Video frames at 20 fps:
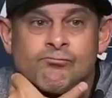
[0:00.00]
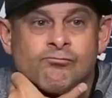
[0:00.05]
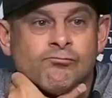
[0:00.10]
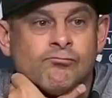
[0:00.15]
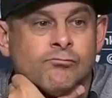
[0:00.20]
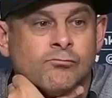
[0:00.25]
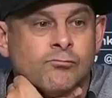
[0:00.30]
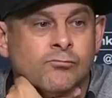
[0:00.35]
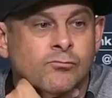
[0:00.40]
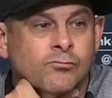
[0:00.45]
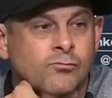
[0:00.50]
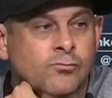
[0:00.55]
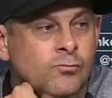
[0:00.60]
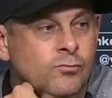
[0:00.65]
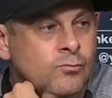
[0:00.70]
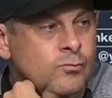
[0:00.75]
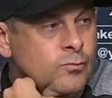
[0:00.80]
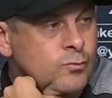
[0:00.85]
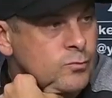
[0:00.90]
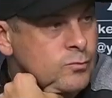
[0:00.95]
Aaron, will
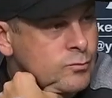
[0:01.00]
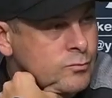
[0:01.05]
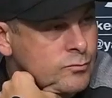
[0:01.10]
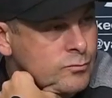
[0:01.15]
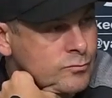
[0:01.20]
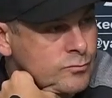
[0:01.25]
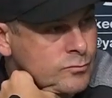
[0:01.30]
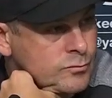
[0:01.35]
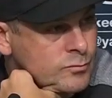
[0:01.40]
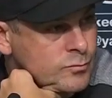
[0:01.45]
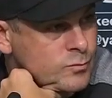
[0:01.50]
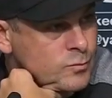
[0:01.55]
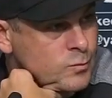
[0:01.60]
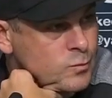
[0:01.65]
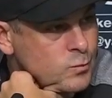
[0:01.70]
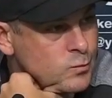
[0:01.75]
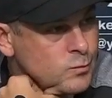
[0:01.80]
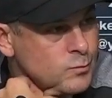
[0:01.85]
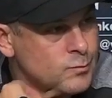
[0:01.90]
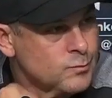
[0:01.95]
it uh, be green as the
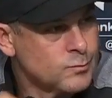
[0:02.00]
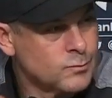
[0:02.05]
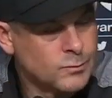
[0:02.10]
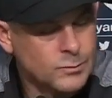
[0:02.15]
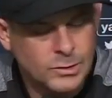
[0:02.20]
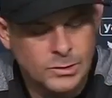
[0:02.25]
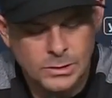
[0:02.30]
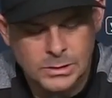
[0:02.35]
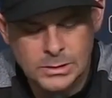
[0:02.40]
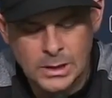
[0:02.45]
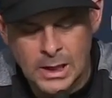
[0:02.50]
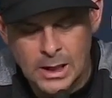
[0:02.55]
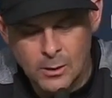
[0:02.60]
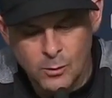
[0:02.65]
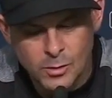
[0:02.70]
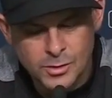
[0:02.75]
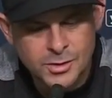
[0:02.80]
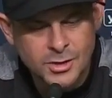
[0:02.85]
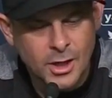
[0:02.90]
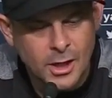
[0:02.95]
opener tomorrow? Uh,
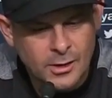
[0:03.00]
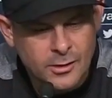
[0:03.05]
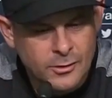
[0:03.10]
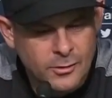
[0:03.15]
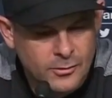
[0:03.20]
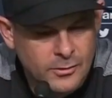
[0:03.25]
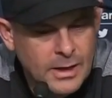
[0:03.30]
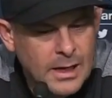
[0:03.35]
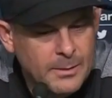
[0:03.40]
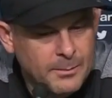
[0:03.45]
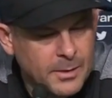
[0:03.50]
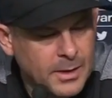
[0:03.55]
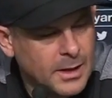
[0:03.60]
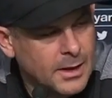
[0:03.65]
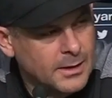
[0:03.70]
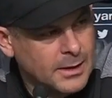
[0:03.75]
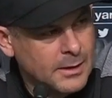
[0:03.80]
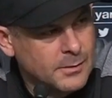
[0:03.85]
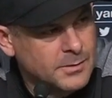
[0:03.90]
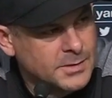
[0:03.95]
we'll talk through that,
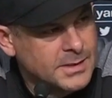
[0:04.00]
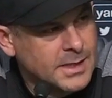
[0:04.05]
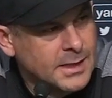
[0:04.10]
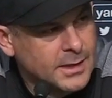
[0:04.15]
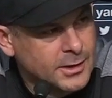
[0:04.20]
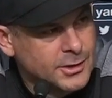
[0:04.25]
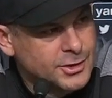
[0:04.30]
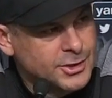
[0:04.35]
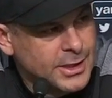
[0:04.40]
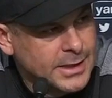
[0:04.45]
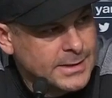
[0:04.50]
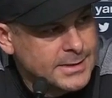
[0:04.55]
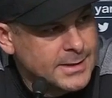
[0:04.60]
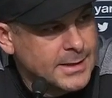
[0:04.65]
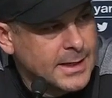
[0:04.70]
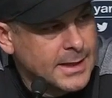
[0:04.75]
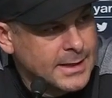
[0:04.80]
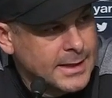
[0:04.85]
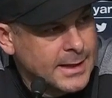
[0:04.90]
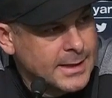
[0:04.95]
but I, I would say a good chance of
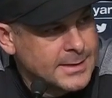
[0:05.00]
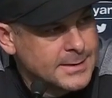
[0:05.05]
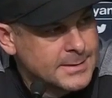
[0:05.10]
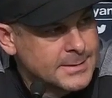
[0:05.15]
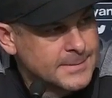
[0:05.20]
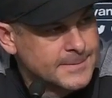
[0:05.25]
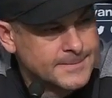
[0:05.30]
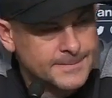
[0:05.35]
that, yes.